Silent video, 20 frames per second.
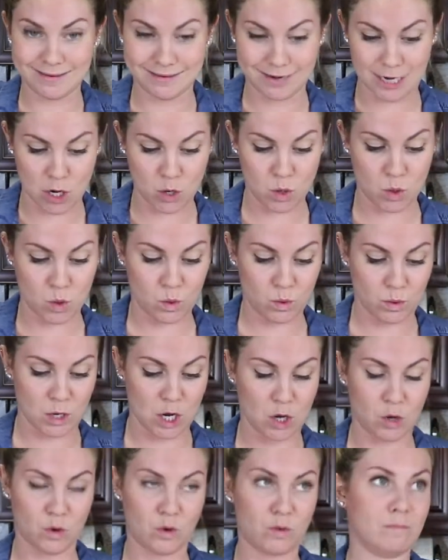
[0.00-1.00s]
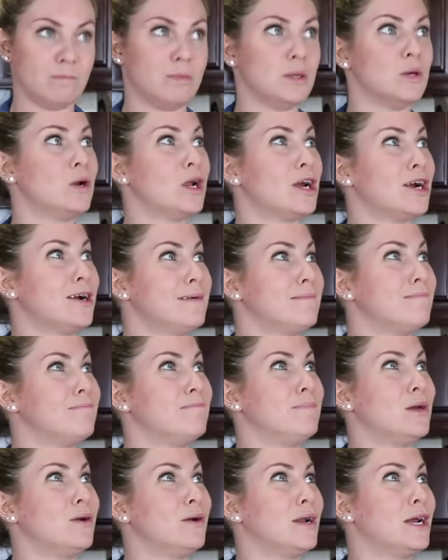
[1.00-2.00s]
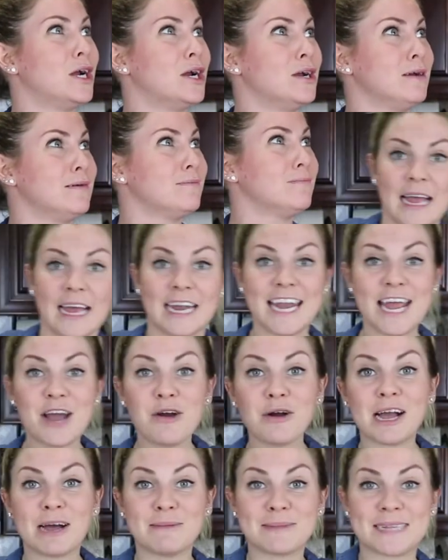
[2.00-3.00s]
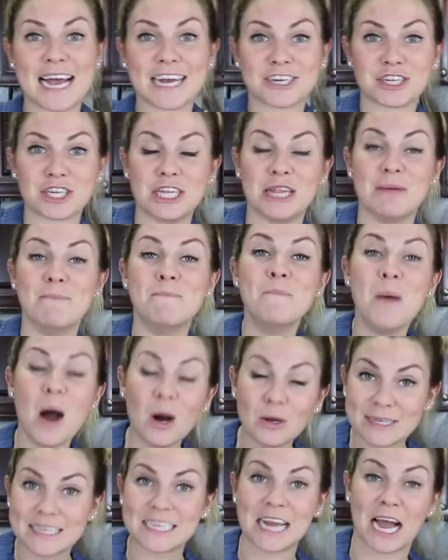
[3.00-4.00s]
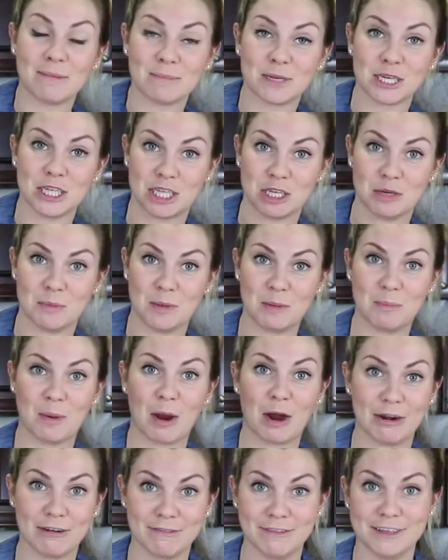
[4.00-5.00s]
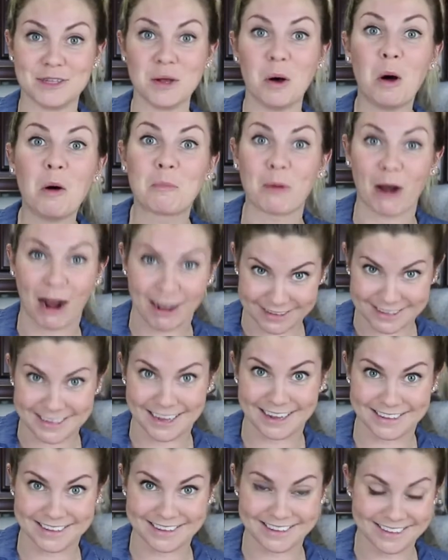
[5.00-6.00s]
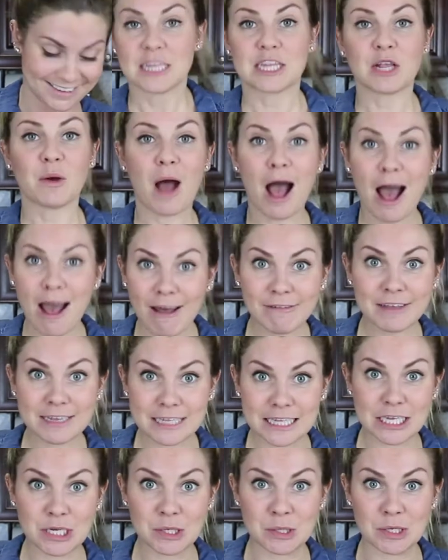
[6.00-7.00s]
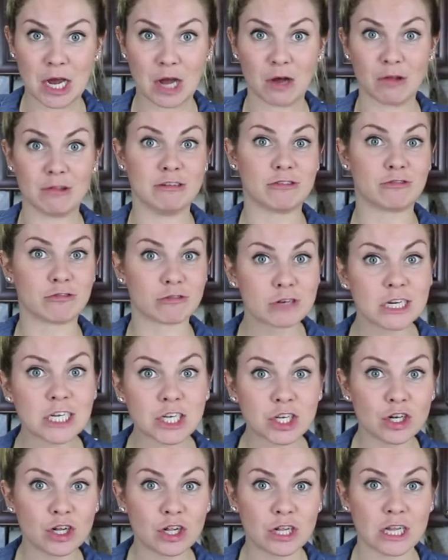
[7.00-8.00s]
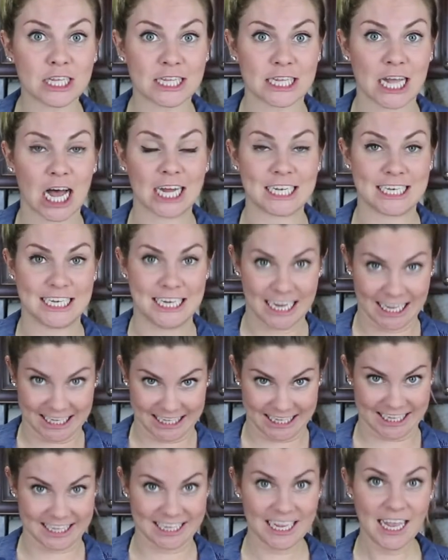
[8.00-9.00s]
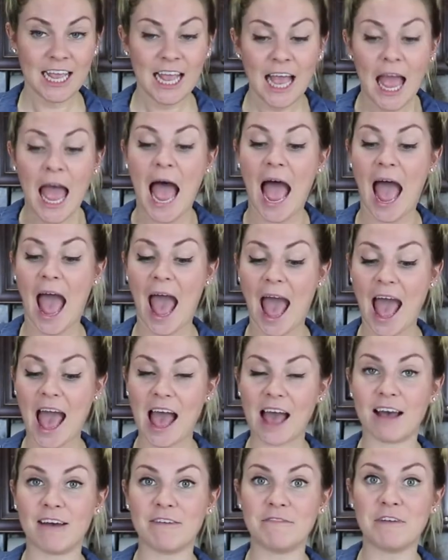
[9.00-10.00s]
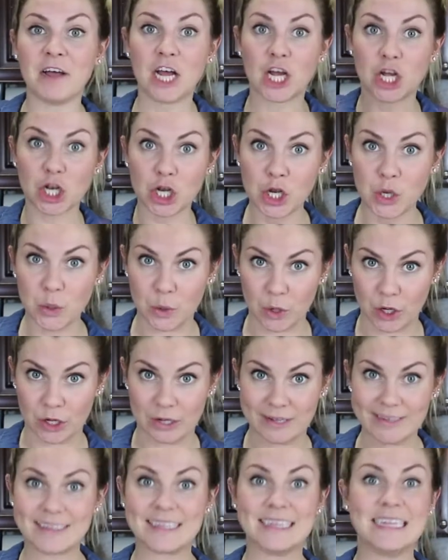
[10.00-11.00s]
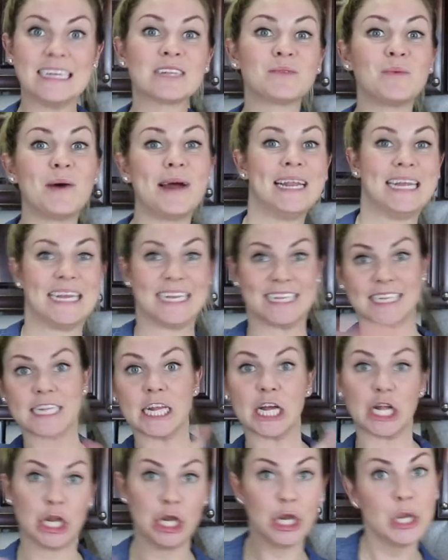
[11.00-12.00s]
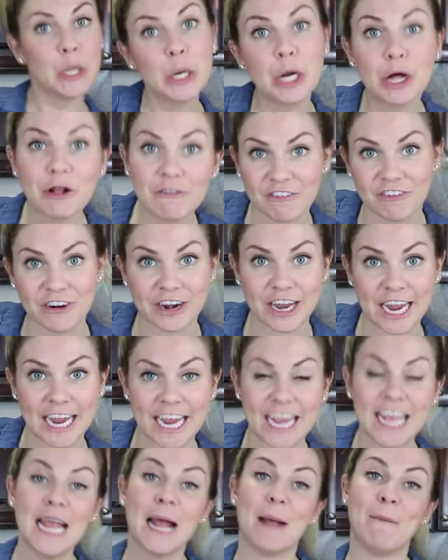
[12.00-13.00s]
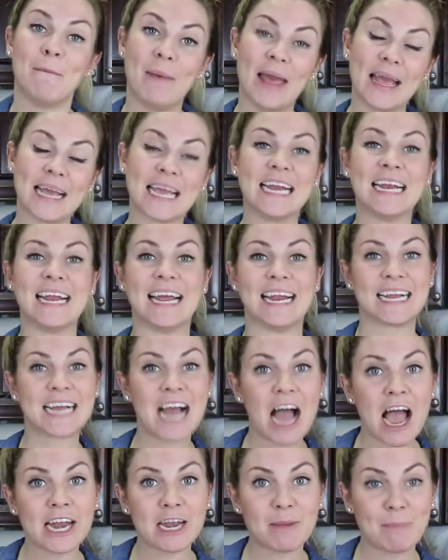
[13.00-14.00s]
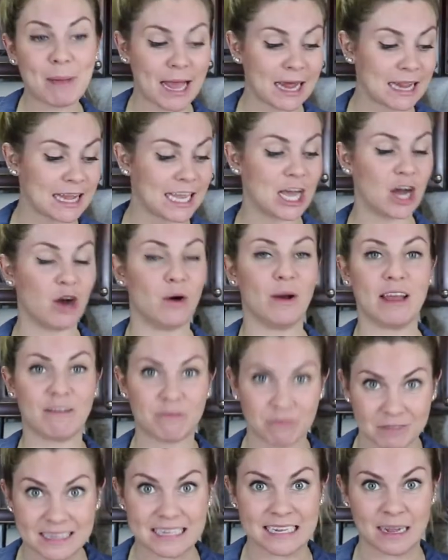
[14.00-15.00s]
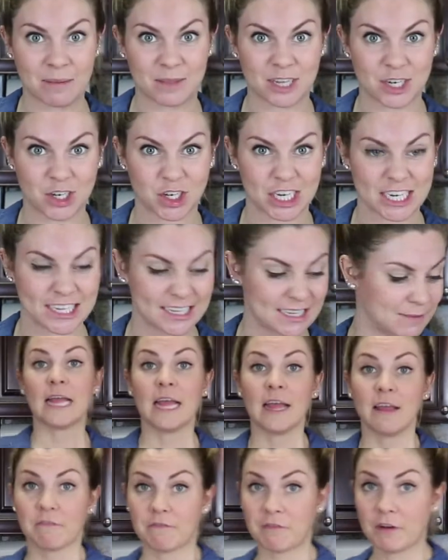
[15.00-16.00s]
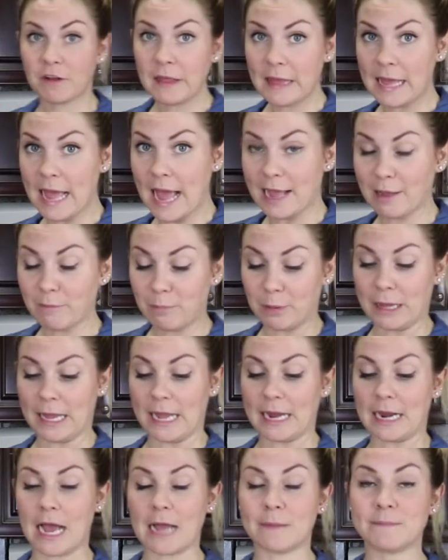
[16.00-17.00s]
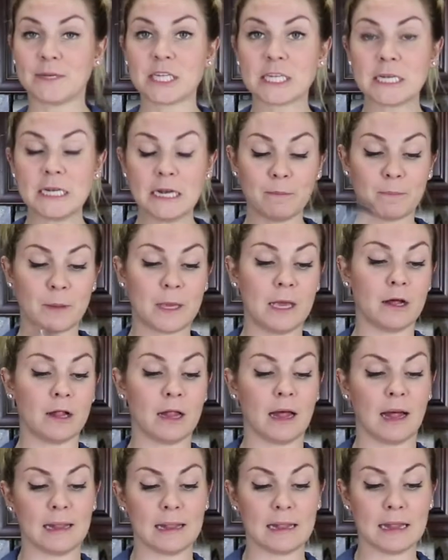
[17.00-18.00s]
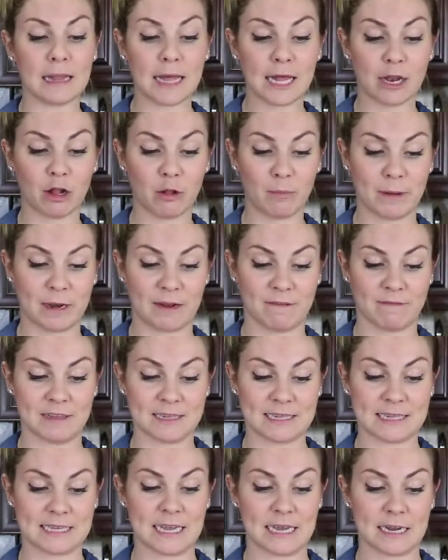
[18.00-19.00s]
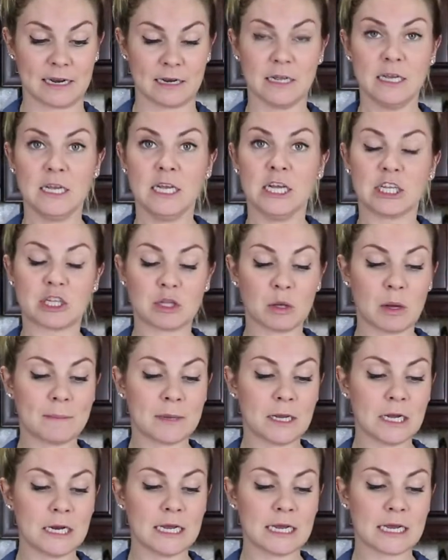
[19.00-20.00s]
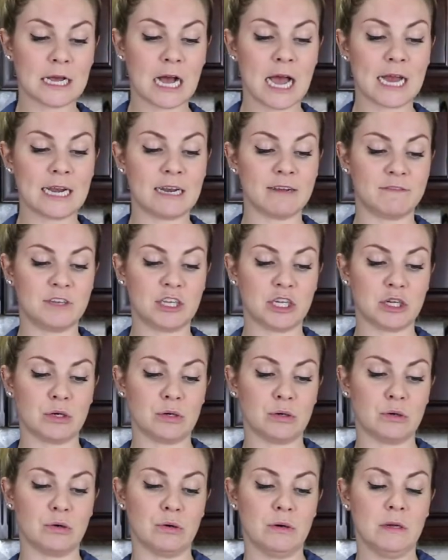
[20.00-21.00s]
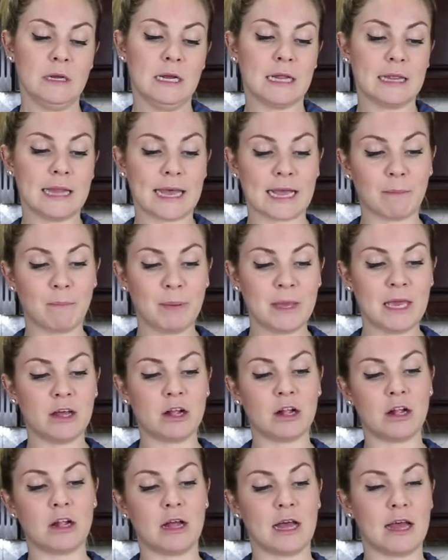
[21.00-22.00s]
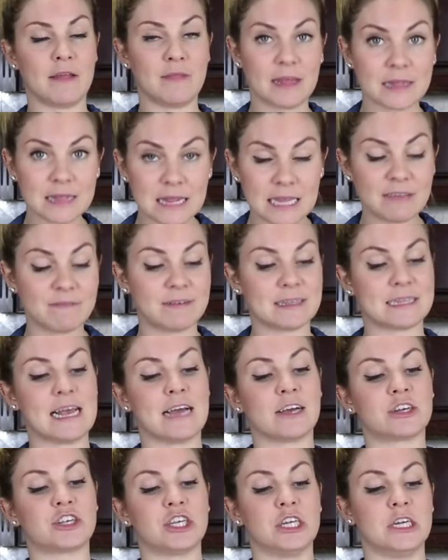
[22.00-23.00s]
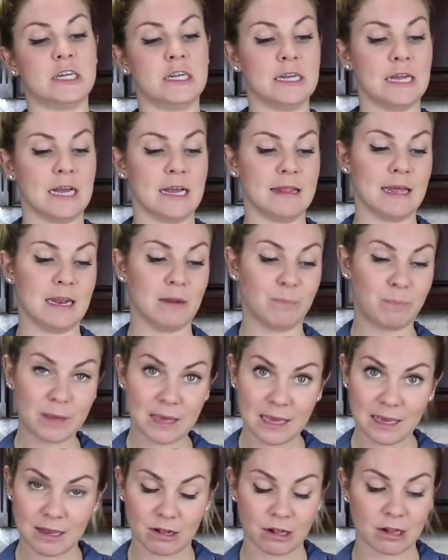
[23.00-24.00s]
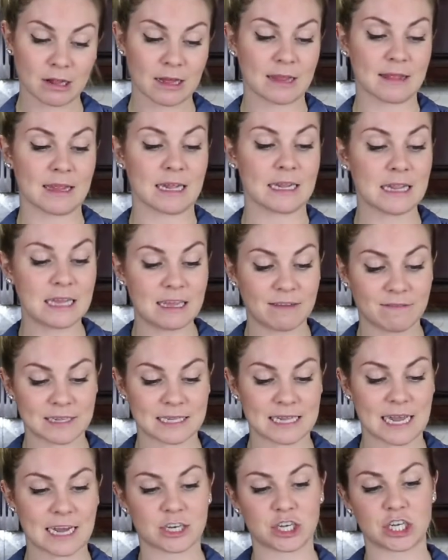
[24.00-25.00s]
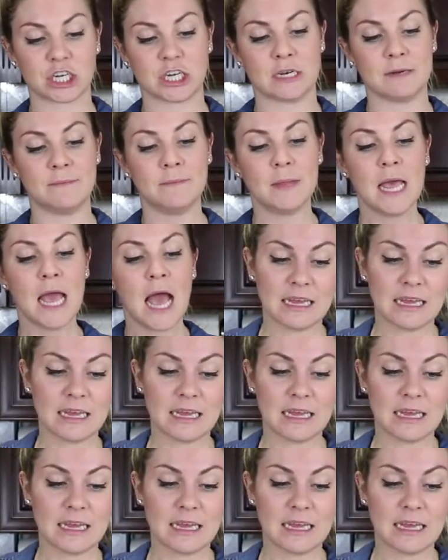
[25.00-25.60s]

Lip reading: No? Bueller? Now comes actually the most time-consuming part of this whole process. So obviously you know that traditional lasagnas have noodles. This one is noodle-free, making it kind of paleo if we skip the cheese. For the eggplant, I'm just gonna peel a little bit of the skin. So I'm gonna kind of do like a peel and then leave a section, and then a peel and then leave a section.